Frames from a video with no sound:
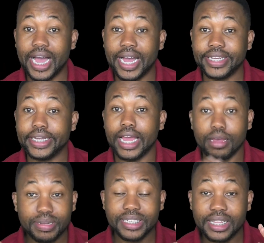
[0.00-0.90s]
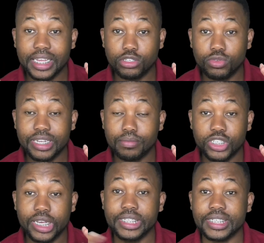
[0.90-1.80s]
It happens that they do some
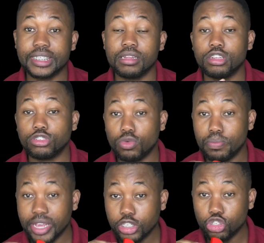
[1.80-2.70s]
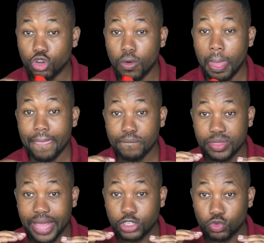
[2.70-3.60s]
changes, so make sure
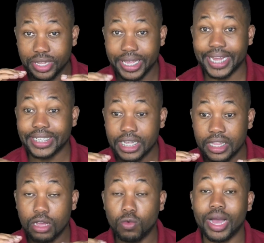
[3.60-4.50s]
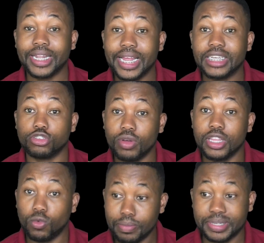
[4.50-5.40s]
that you get the one that is on the
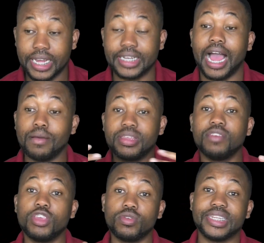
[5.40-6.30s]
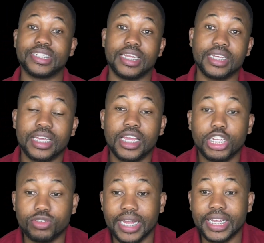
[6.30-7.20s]
website. I'm giving you this link so
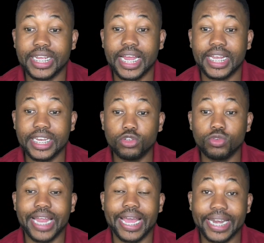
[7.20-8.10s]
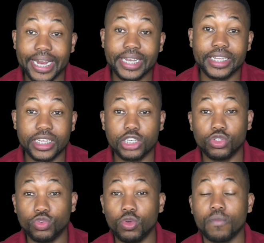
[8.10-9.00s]
that it can lead you directly into
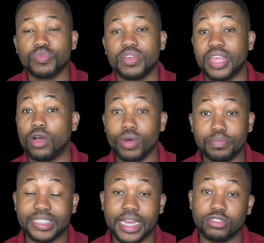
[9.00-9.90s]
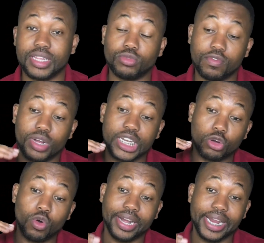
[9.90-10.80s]
their website so that you've got the
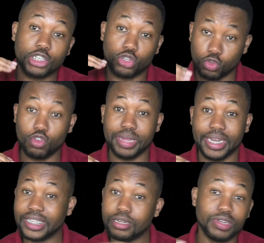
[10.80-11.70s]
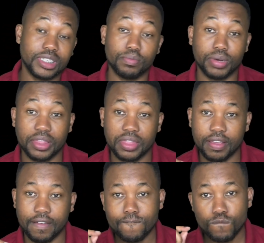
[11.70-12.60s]
correct document. That's the most important thing.
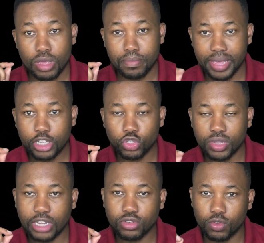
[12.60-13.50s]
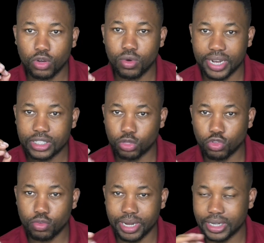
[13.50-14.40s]
Make sure that you've got correct
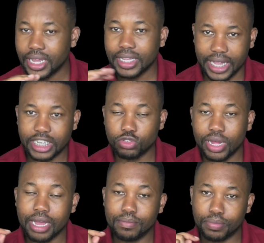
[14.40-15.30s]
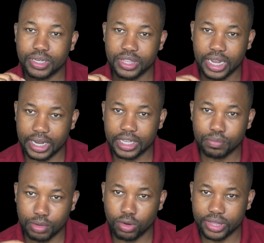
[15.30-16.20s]
document. That is why I'm putting the link below
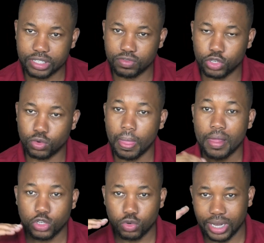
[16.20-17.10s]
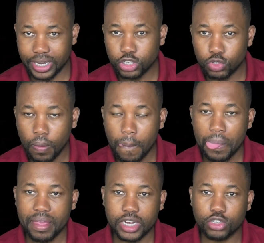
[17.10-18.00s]
this video to lead you
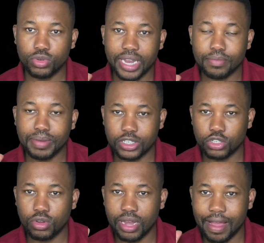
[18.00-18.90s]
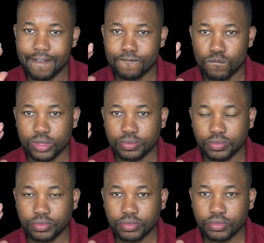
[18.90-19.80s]
into that particular
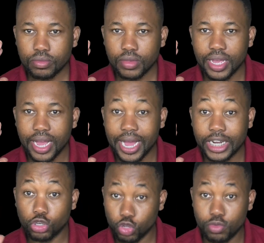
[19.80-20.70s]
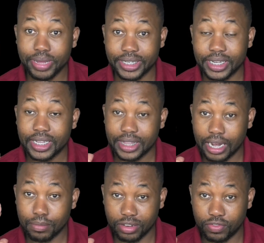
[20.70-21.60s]
document that I'm
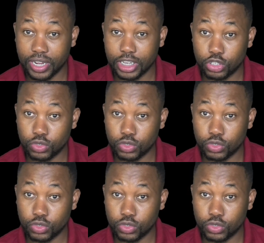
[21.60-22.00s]
referring to.